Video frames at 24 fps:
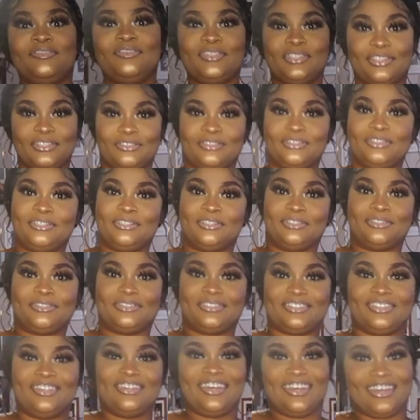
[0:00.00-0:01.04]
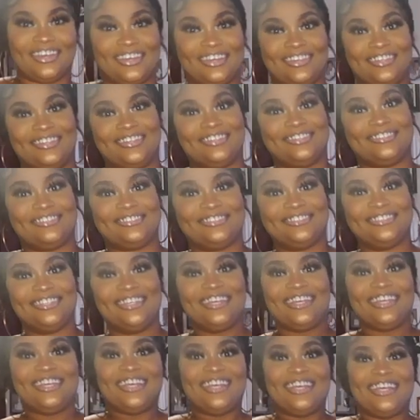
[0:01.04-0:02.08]
feel this, okay?
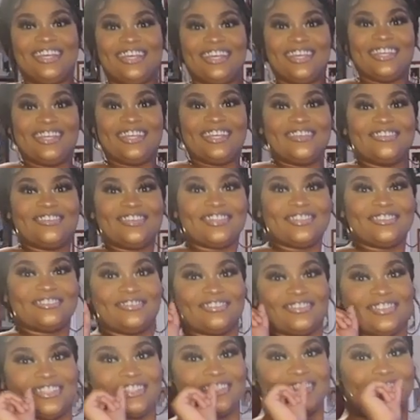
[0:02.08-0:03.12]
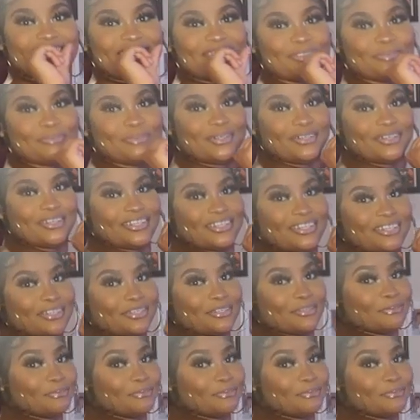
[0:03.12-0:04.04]
He wanna feel this part,